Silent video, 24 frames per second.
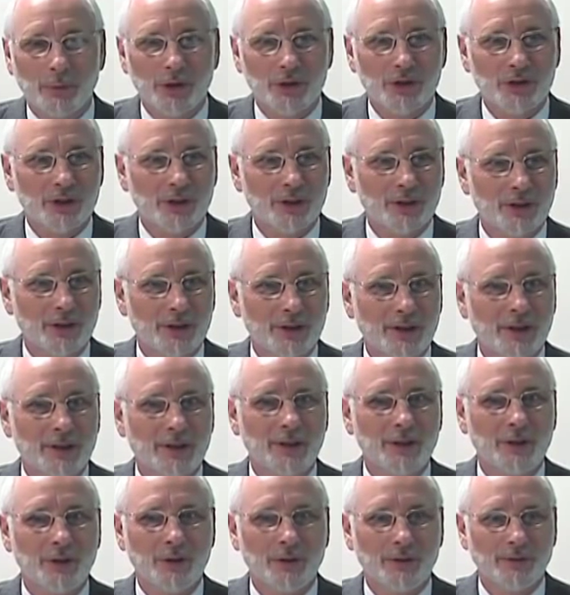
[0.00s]
much to the
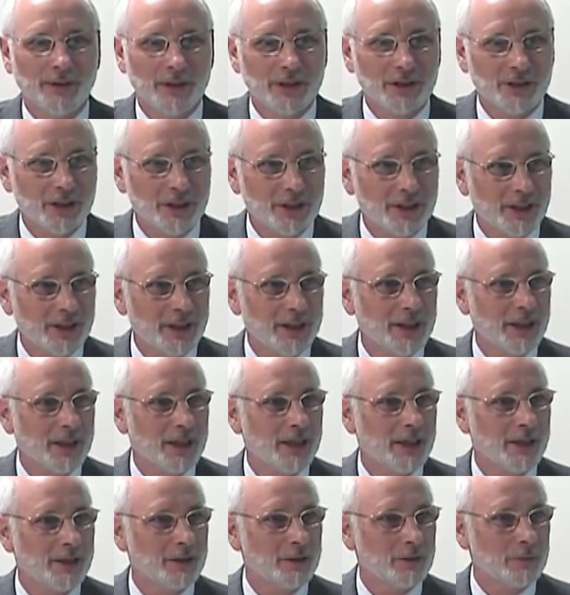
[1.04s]
University
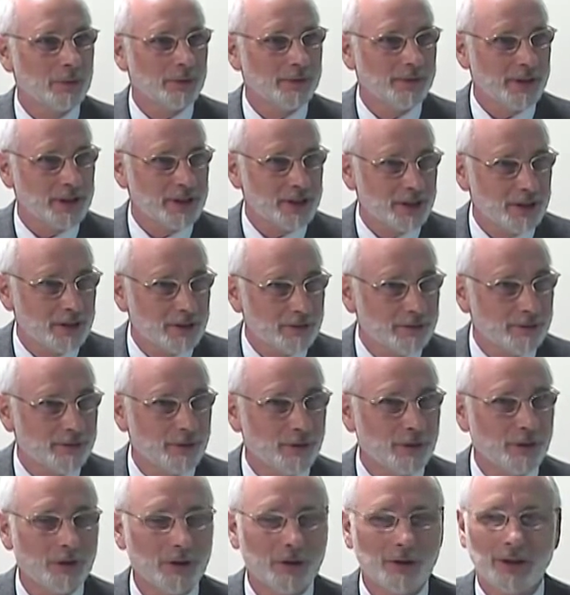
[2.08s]
and the Professor
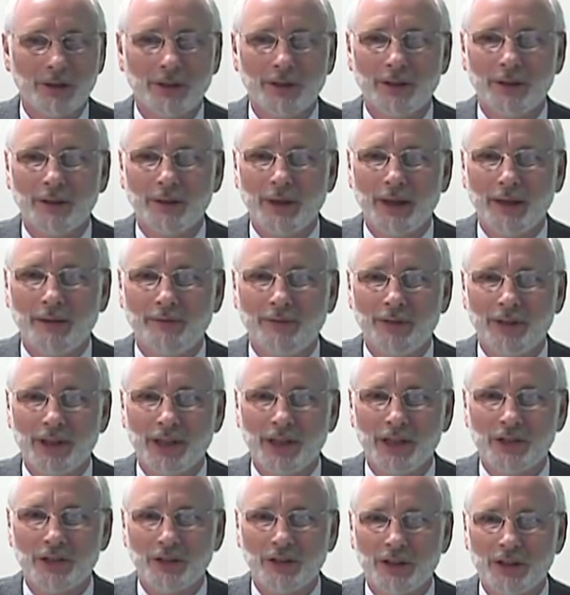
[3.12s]
for
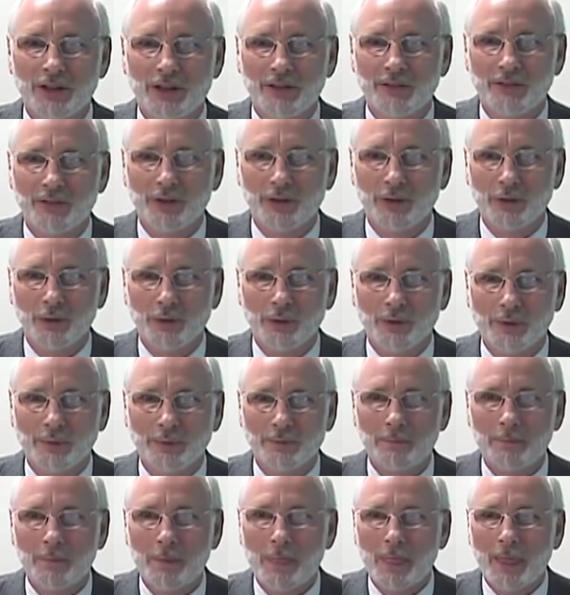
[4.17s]
invitation this afternoon.
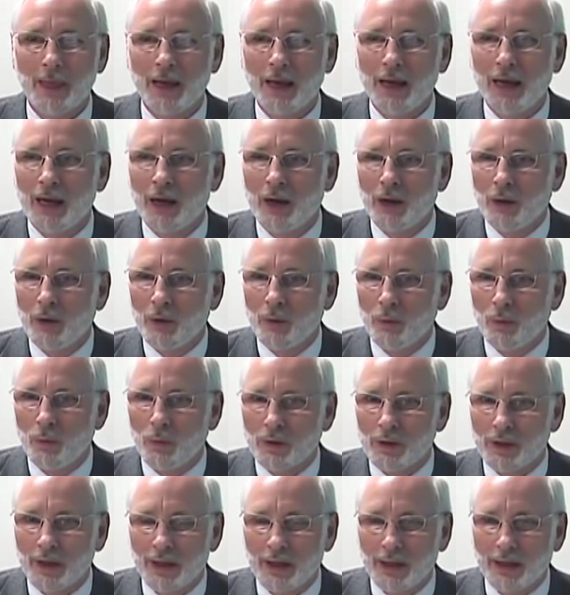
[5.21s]

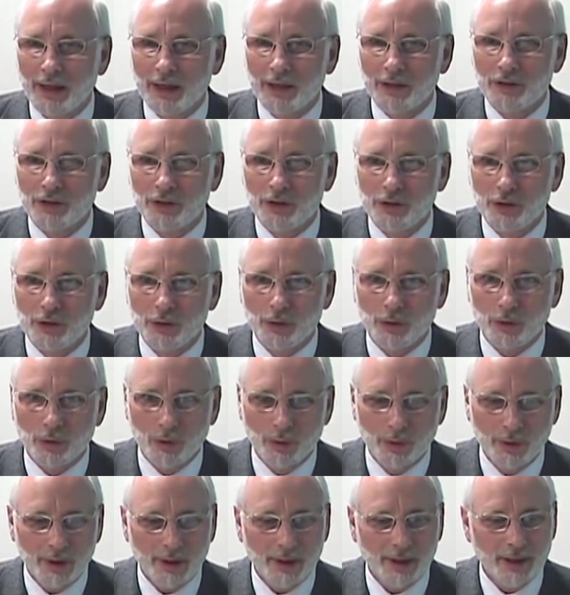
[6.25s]
What I'd like to
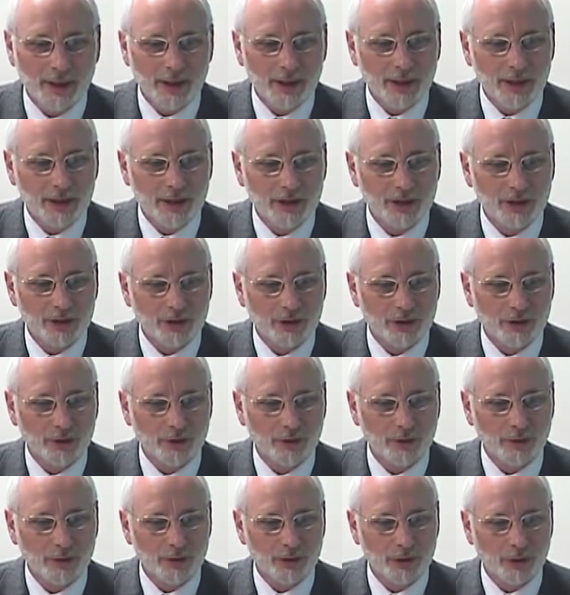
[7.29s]
do is
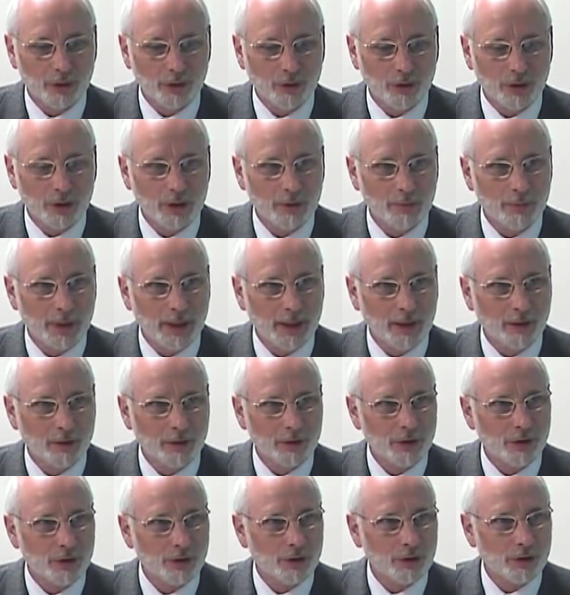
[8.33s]
to talk
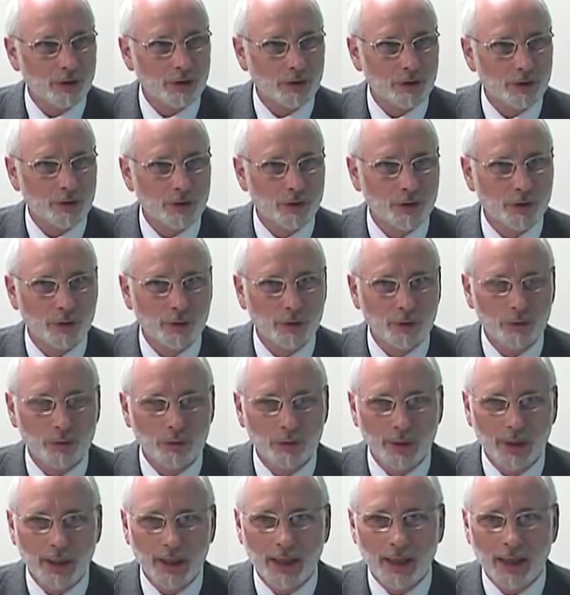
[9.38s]
about
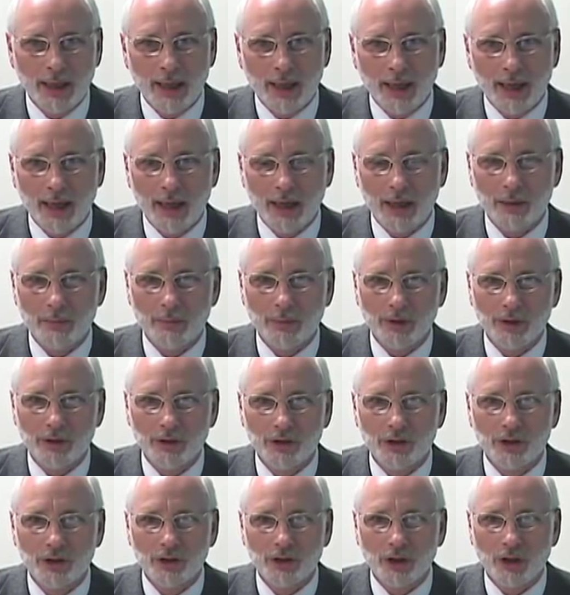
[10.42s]
two
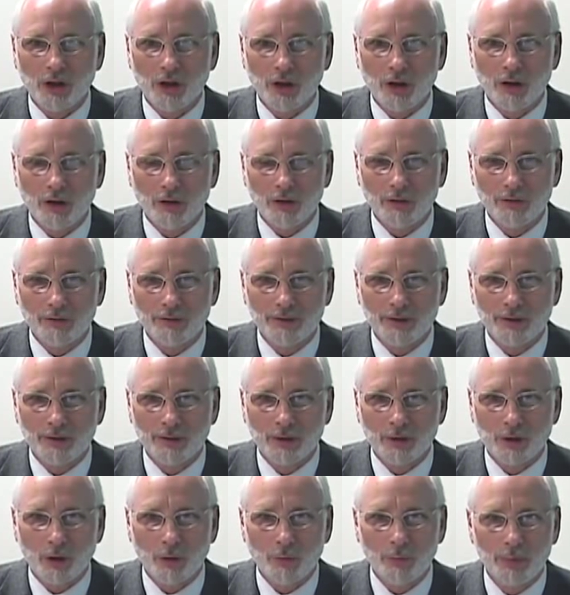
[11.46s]
elements of
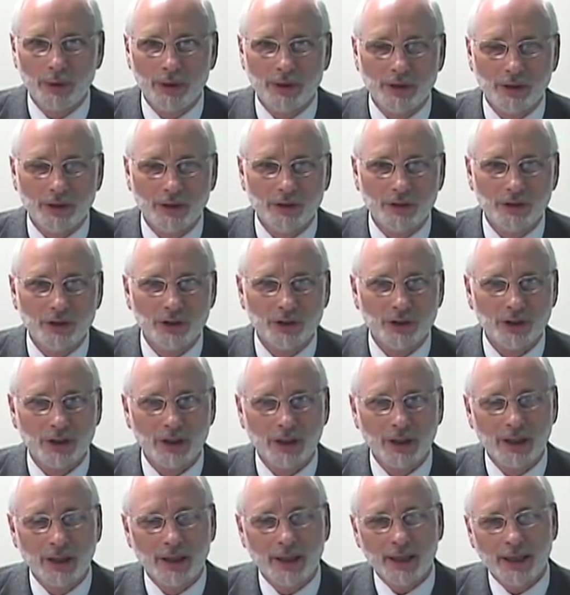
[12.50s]
competence
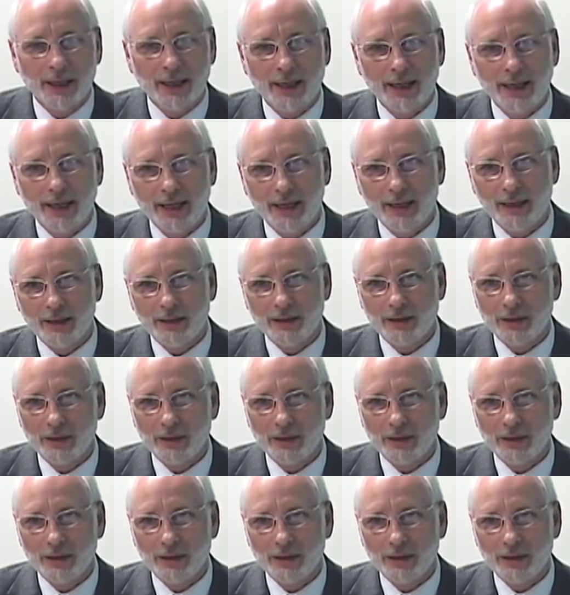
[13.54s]
in